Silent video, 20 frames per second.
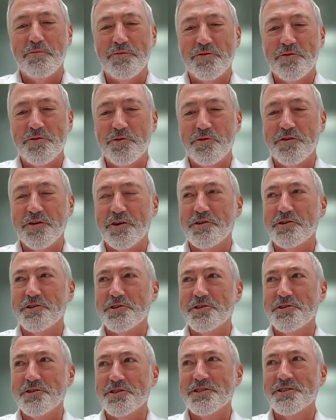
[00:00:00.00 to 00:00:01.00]
due
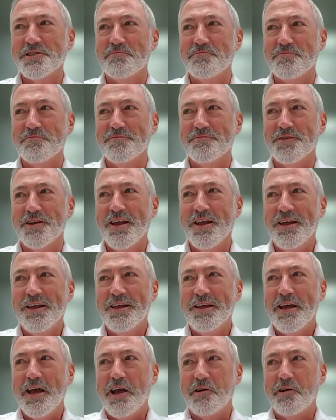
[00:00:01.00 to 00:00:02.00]
diligence and
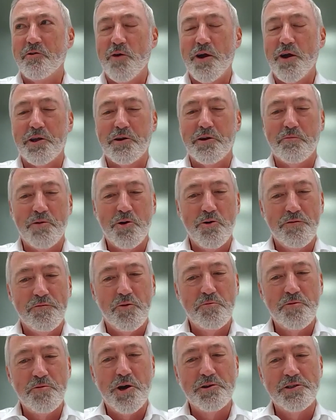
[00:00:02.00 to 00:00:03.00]
credit
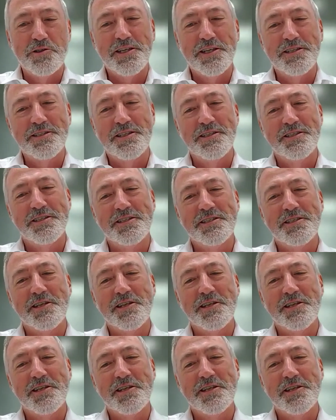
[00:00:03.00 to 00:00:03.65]
approval processes.